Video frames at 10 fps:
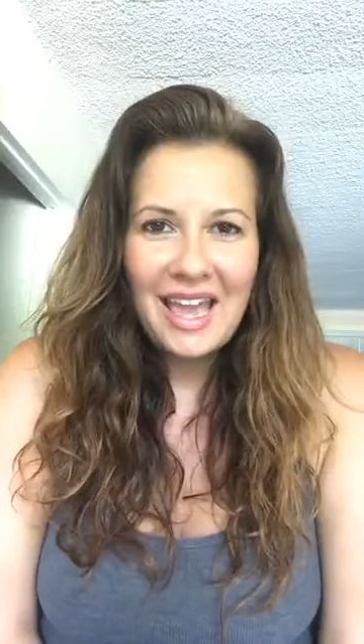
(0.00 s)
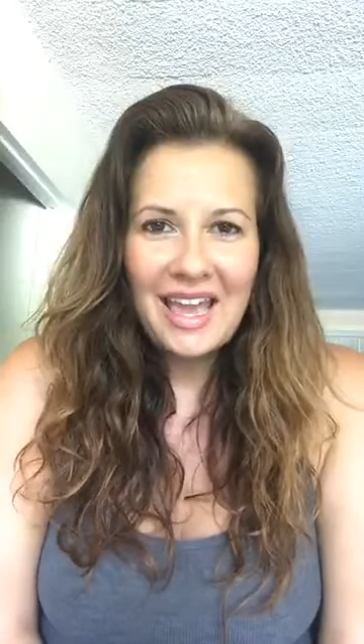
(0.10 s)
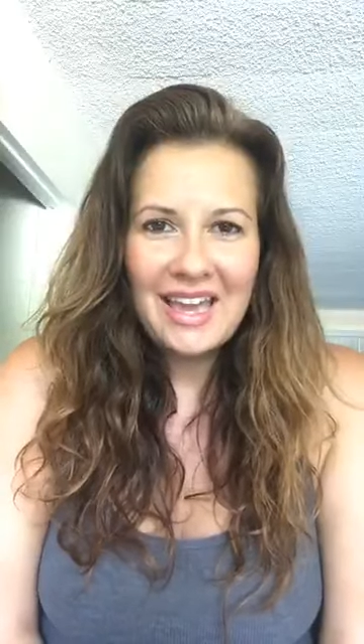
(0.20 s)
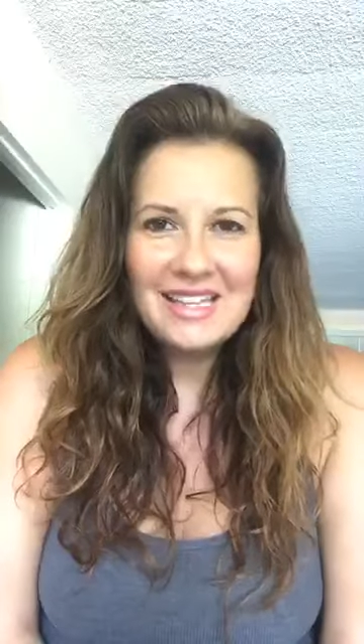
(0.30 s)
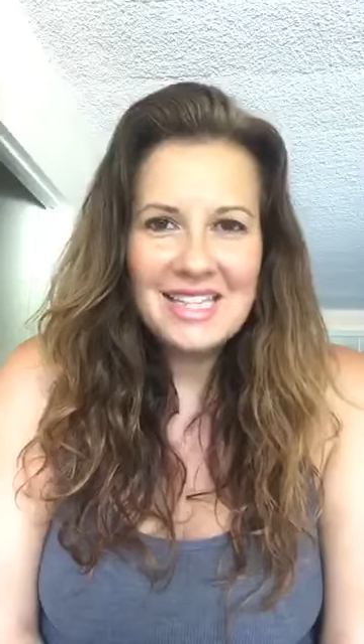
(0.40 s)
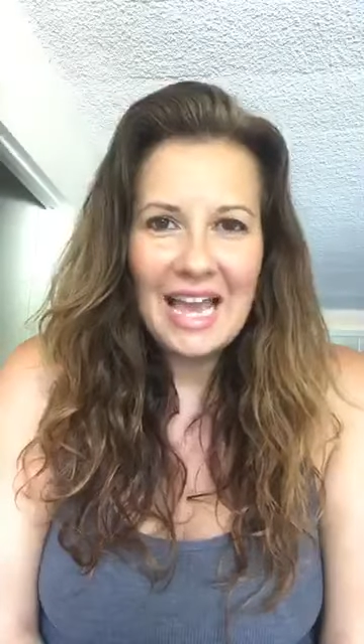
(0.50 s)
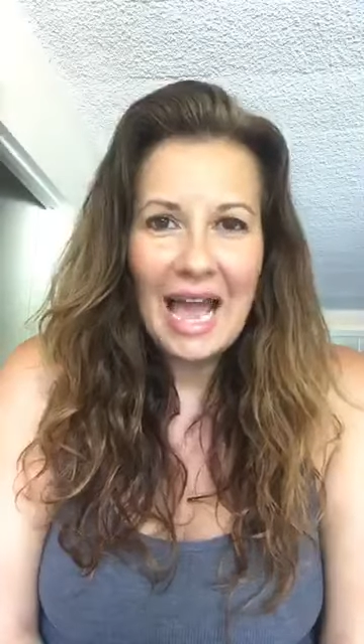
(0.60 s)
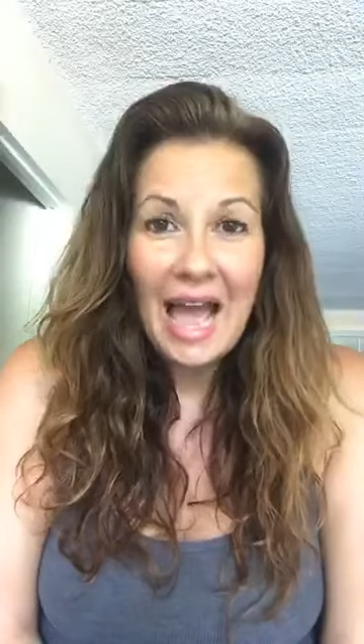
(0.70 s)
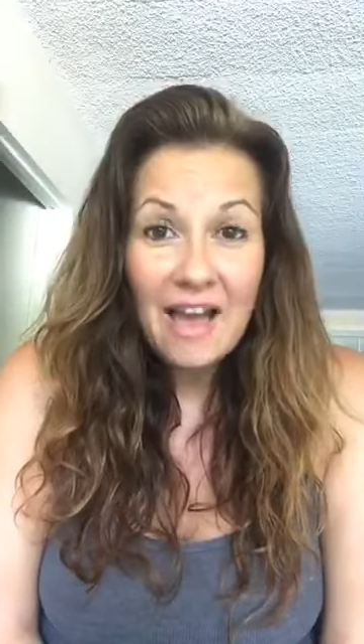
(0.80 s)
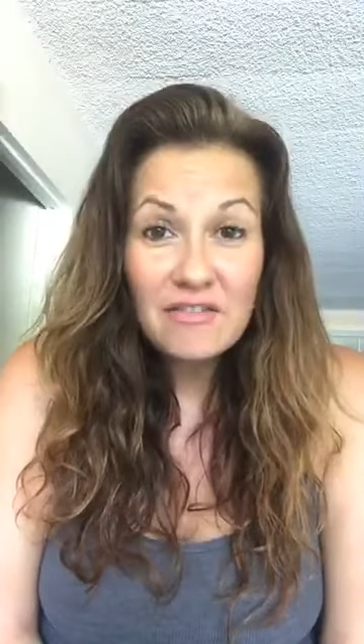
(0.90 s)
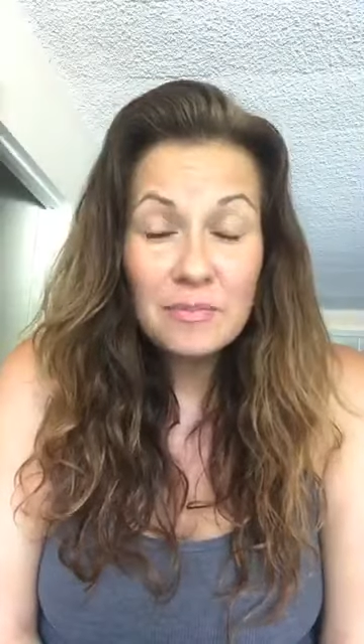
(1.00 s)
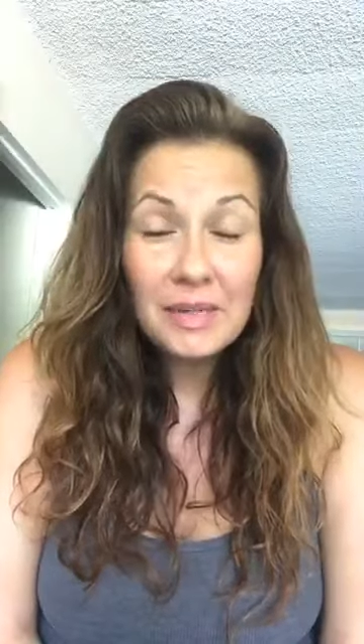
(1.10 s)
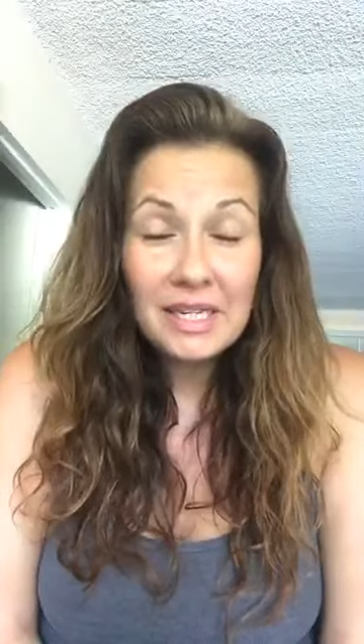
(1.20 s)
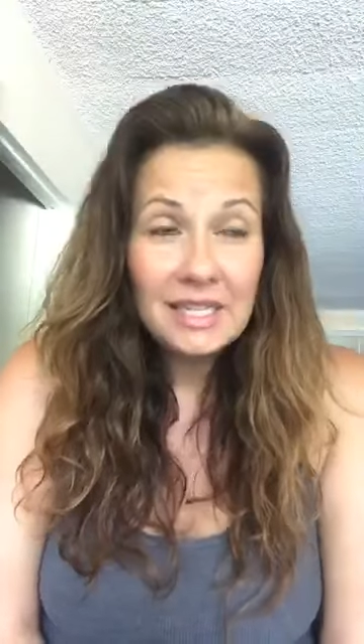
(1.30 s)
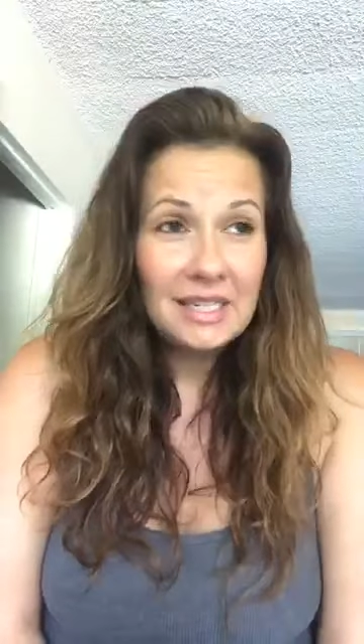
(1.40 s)
And I have
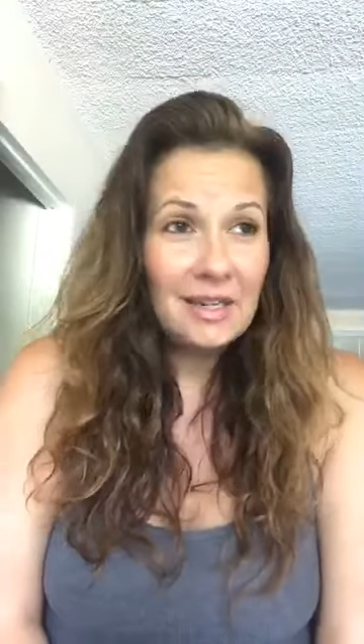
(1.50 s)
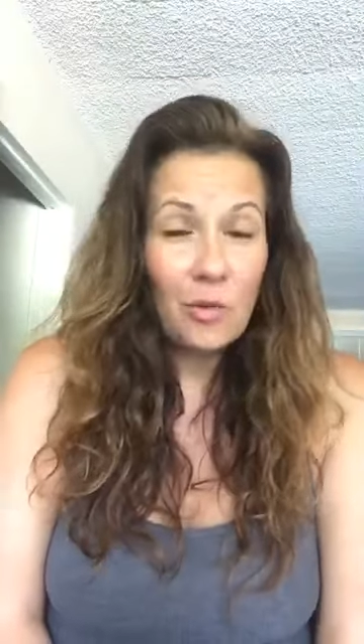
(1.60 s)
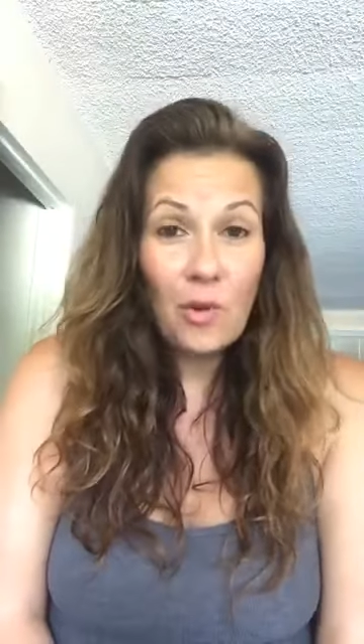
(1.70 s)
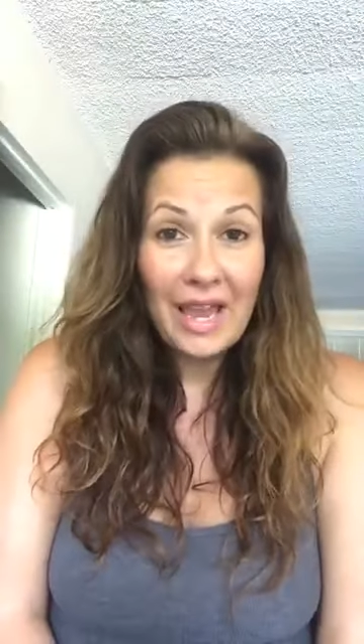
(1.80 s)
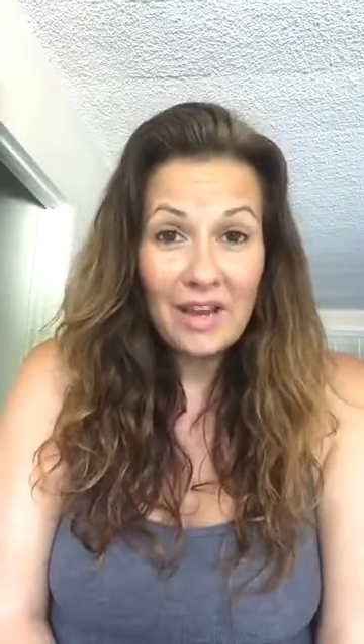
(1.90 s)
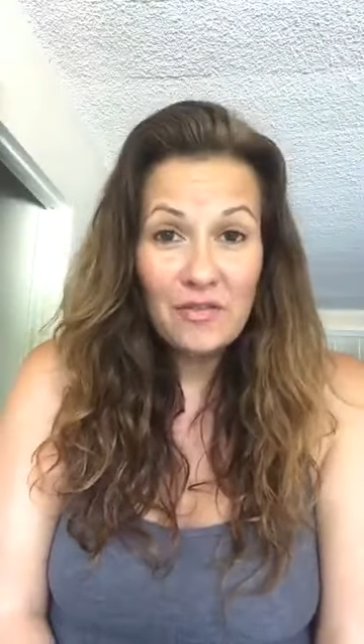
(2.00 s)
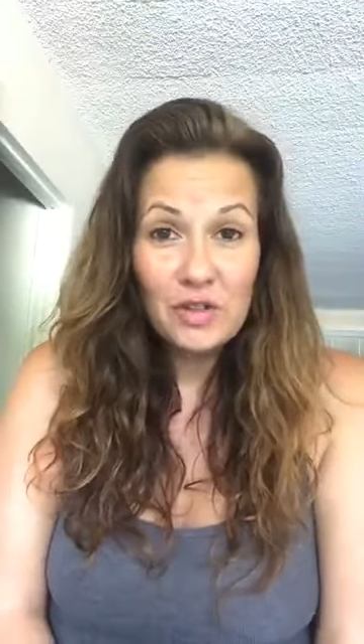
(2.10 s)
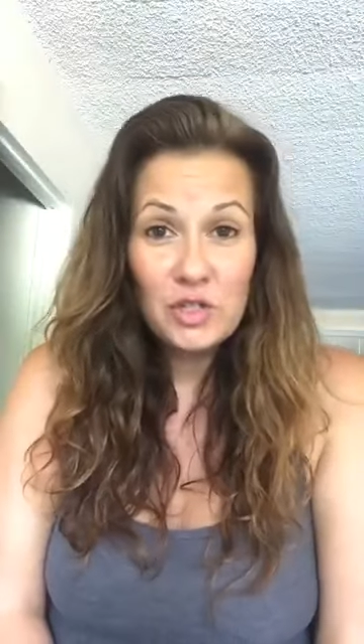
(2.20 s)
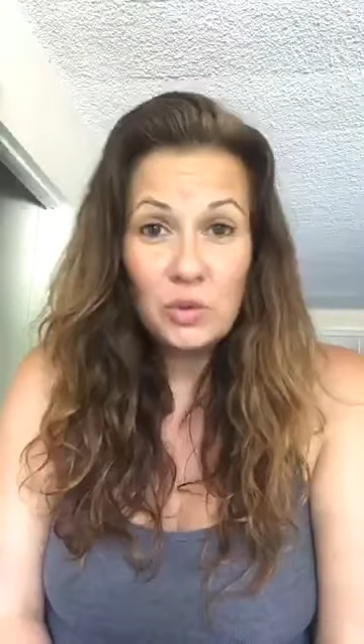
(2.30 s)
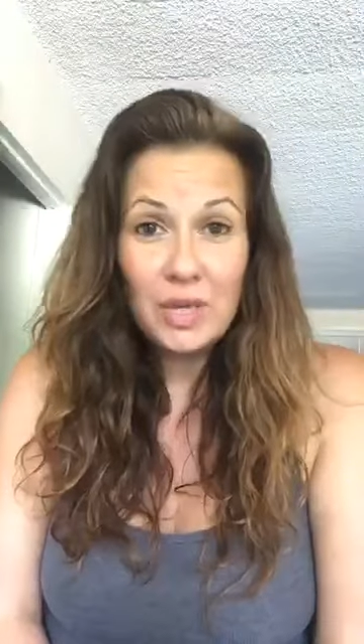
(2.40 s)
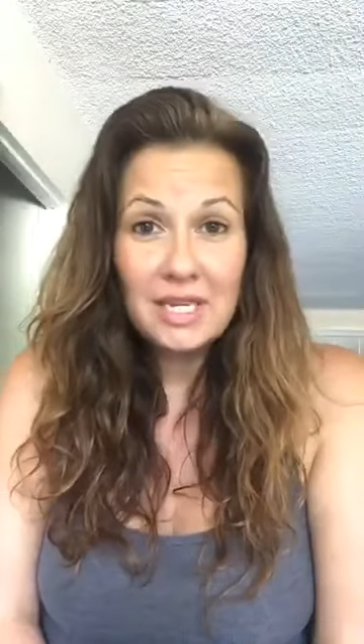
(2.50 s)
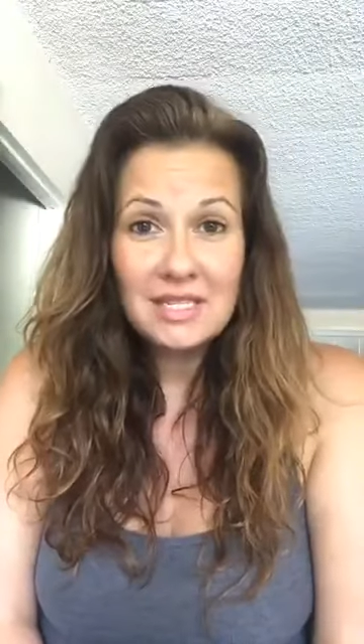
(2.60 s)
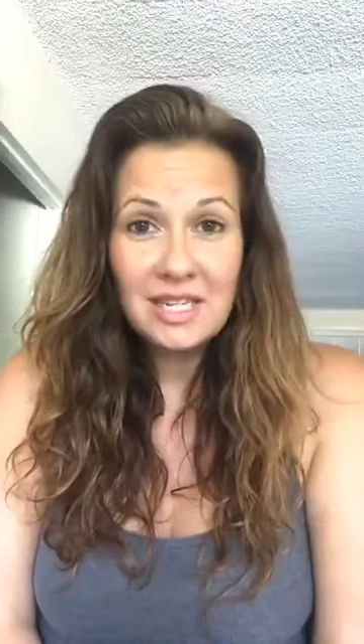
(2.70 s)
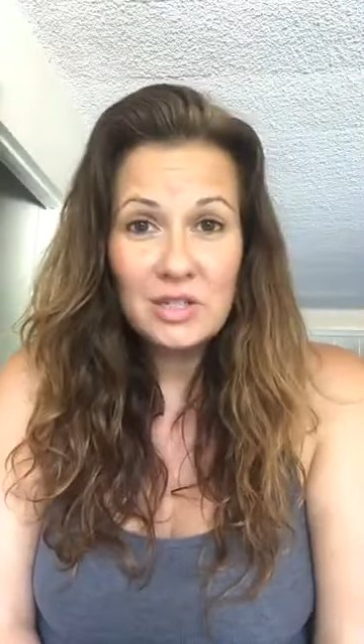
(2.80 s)
been away for 2 weeks.